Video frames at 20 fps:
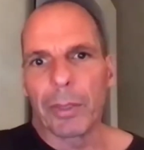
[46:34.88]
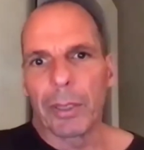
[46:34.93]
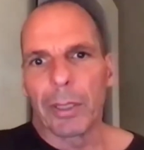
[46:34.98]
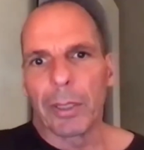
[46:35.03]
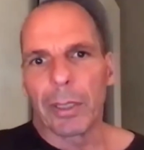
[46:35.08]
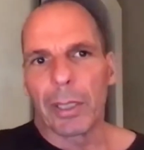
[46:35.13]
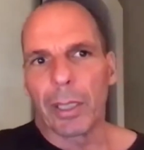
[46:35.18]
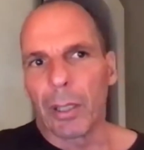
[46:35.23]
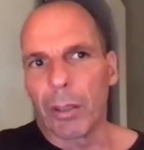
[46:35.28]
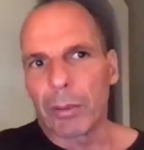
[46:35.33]

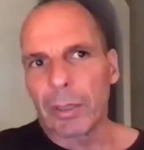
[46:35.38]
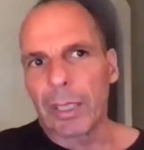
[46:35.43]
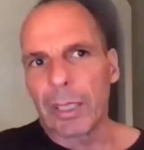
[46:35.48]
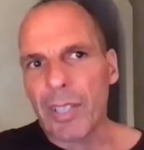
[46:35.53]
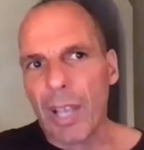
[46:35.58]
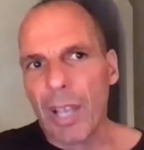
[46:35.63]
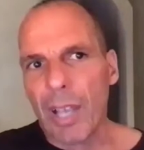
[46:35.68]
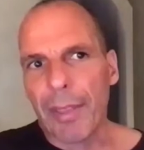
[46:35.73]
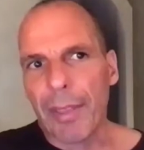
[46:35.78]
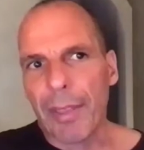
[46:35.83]
You know, in
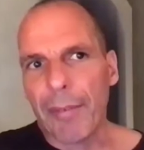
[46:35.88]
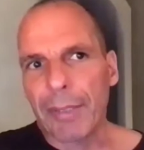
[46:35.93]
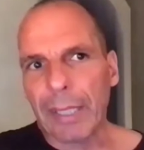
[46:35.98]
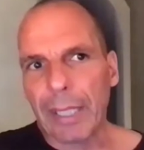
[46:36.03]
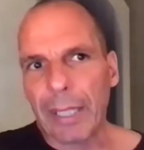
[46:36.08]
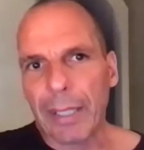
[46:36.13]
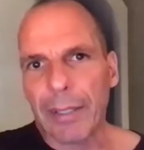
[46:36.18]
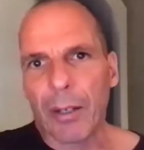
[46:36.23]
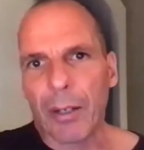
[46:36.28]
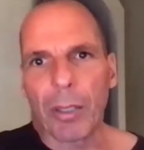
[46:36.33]
South
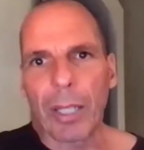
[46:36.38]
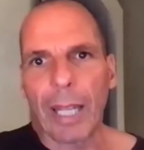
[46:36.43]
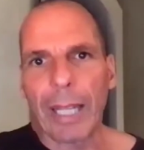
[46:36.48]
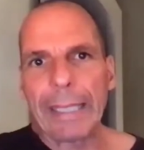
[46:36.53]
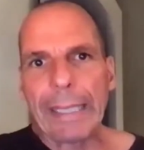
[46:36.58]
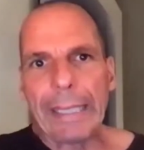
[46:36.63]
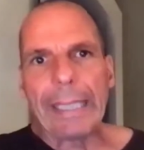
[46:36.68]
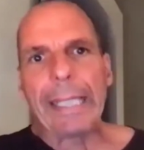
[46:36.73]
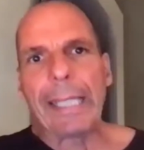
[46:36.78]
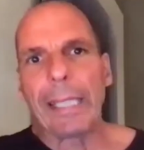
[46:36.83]
Africa, the whole
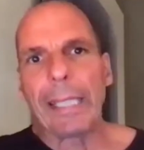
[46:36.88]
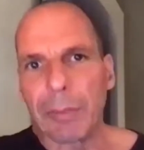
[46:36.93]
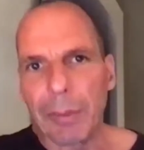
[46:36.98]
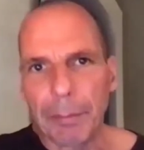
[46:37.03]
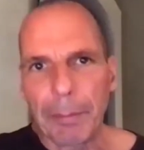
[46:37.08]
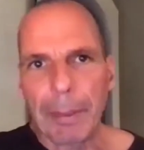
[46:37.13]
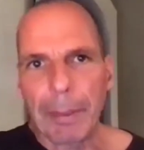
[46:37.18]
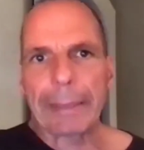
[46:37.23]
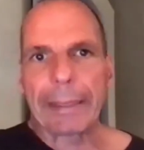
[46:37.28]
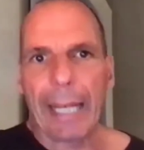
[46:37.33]
idea of
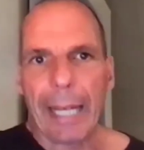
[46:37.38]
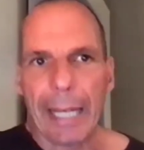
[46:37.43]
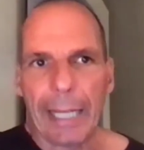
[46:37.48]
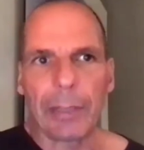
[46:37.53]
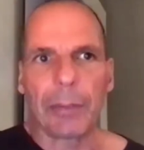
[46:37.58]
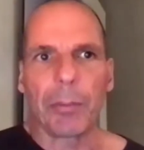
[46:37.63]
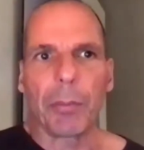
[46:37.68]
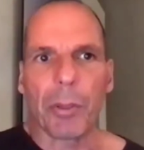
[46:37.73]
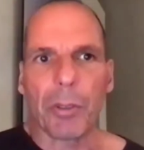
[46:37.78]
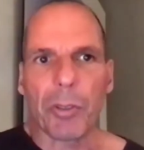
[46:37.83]

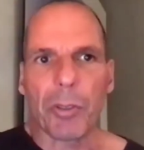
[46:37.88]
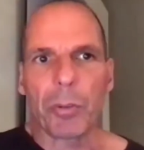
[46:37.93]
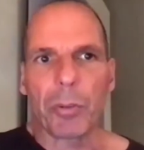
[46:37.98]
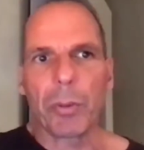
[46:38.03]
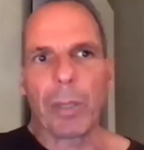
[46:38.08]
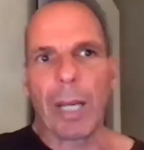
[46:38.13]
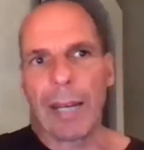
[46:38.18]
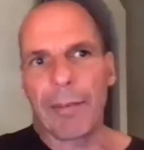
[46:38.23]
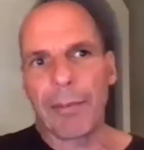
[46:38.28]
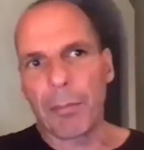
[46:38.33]
apartheid was to
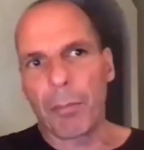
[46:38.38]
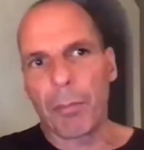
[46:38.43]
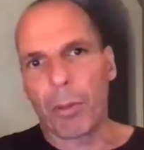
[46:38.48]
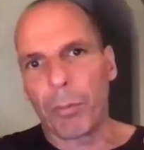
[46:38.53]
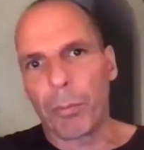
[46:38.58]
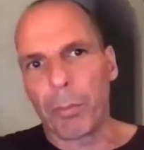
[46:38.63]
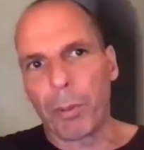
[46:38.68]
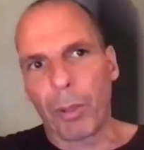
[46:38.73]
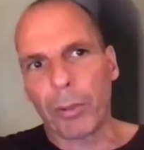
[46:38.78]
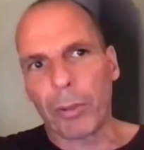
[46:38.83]
have them all
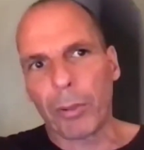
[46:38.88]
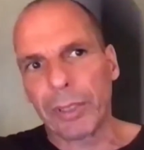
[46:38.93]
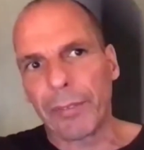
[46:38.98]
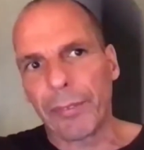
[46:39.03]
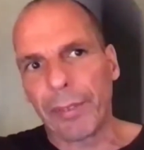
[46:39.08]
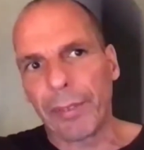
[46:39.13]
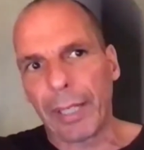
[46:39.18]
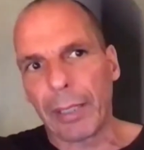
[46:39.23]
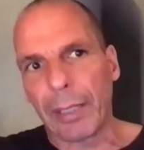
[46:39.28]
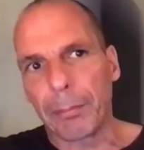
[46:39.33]
blocked in
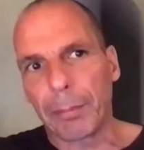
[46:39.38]
there,